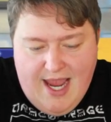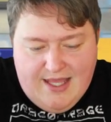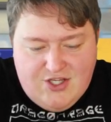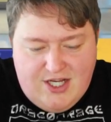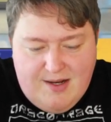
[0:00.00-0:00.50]

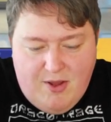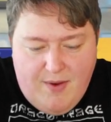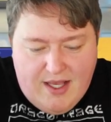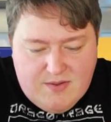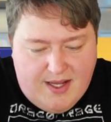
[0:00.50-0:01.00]
At the
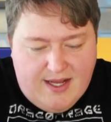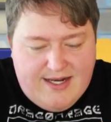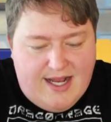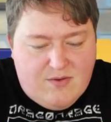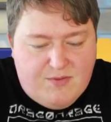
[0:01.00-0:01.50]
GWS, we can
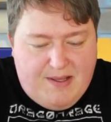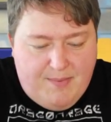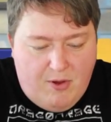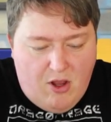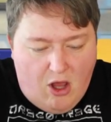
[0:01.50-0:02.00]
connect with
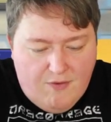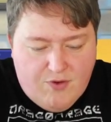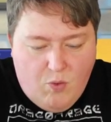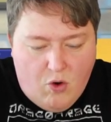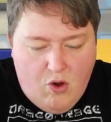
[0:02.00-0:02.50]
people all over
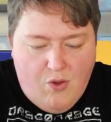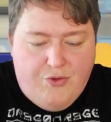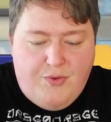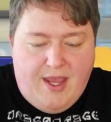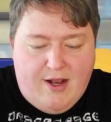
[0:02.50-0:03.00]
the world
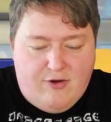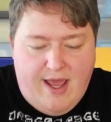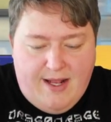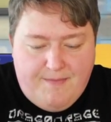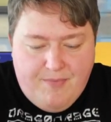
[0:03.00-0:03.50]
through the
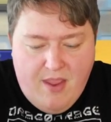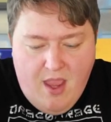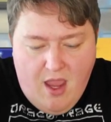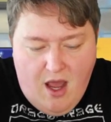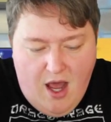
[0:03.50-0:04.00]
internet
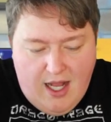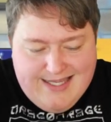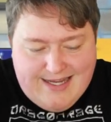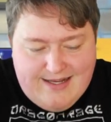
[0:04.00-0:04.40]
to